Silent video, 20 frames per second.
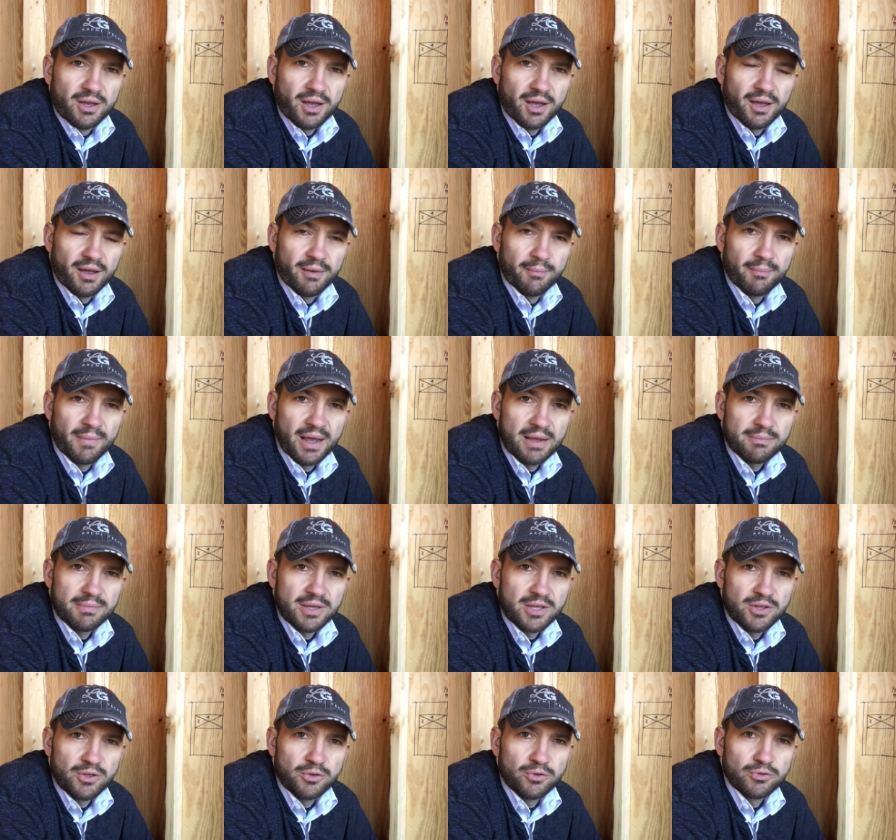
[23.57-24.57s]
uh, might be
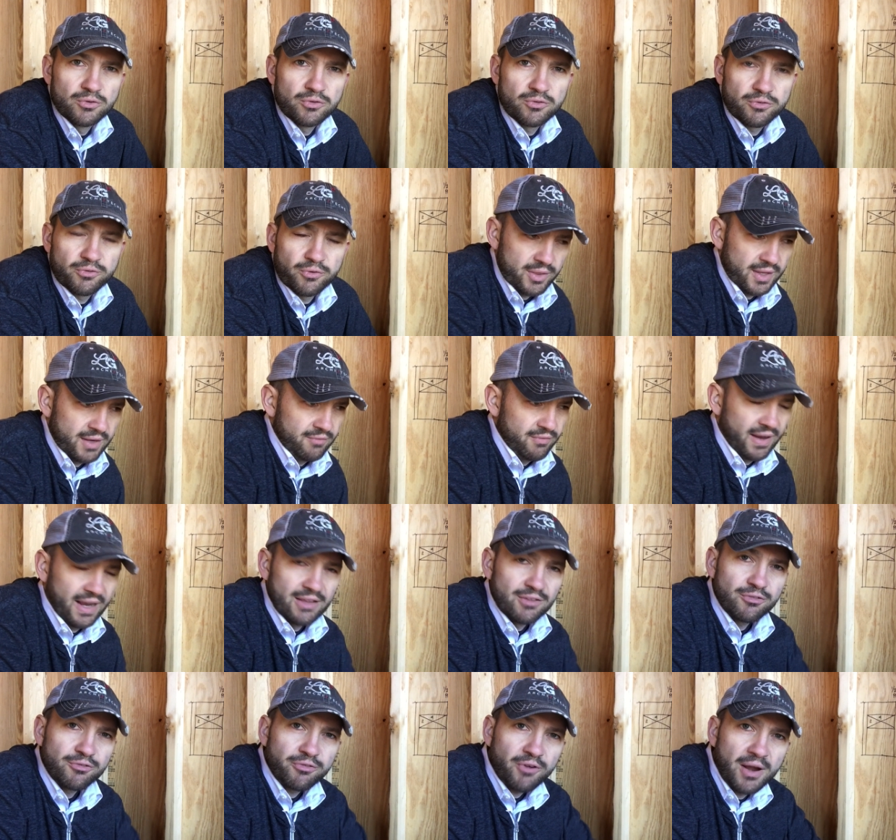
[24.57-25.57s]
used with
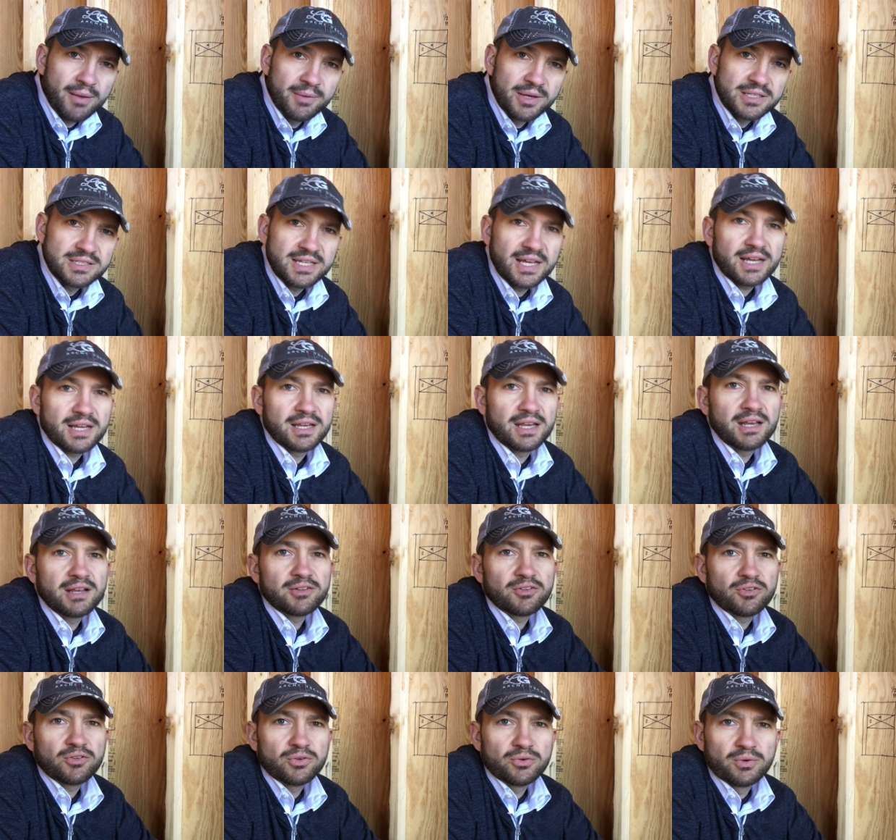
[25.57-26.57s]
advanced framing
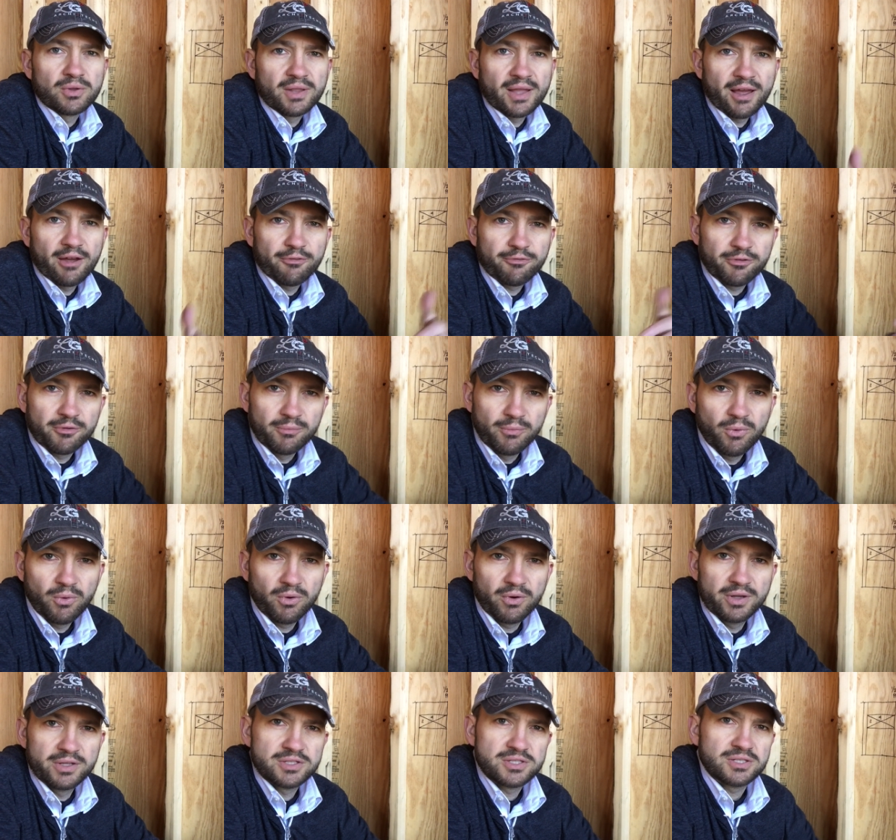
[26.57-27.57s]
techniques to allow for
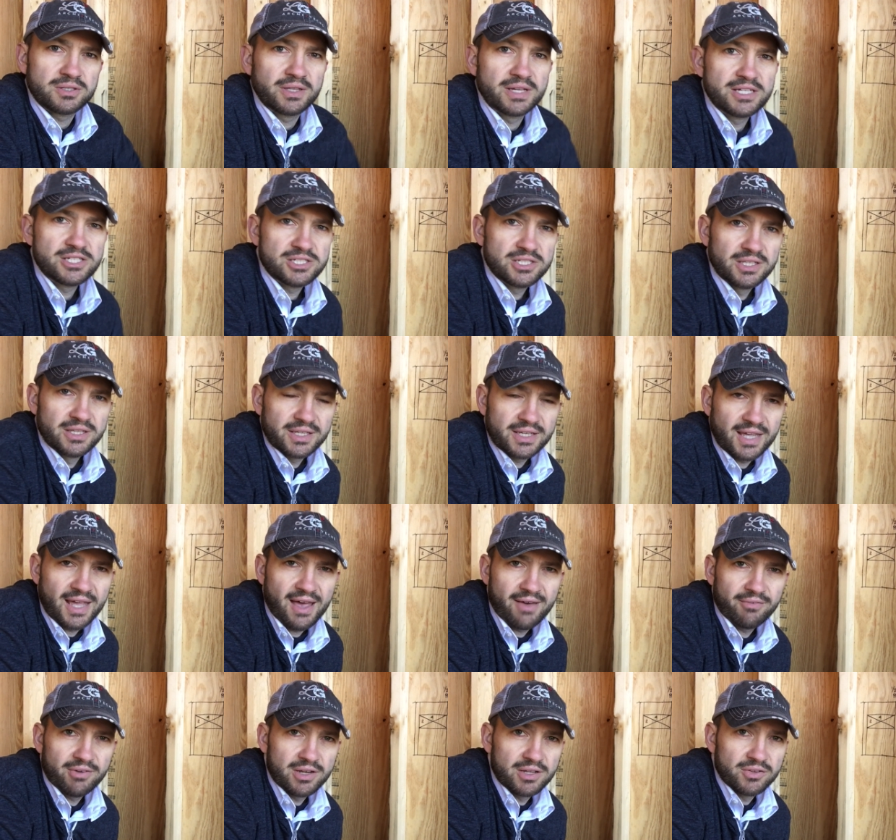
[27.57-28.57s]
more insulation in the
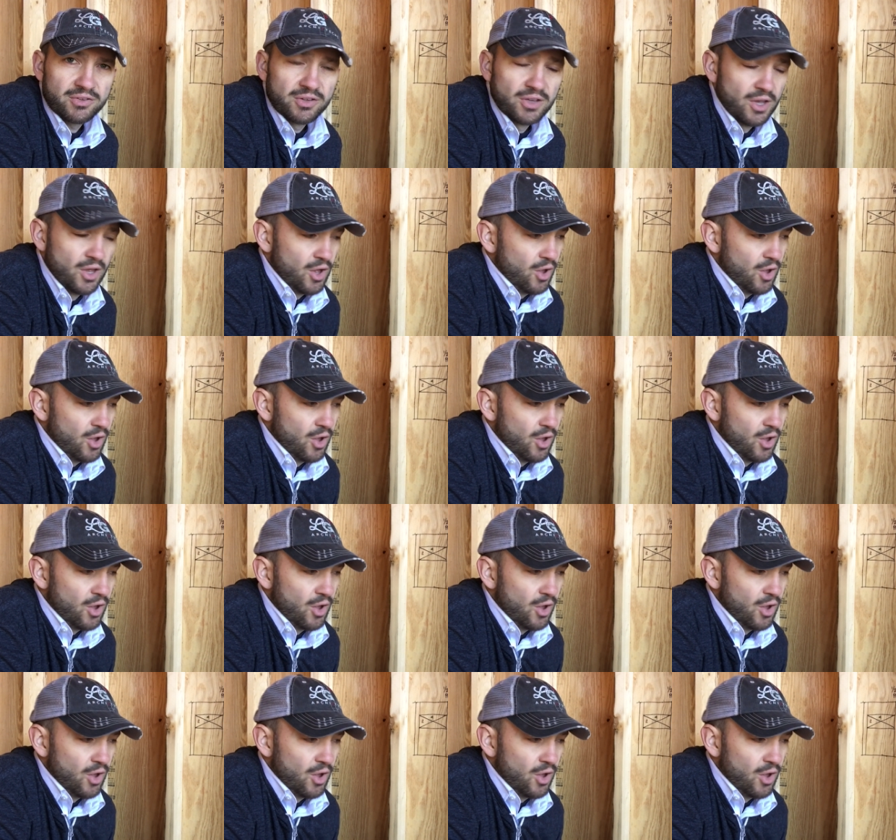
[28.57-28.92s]
cavities.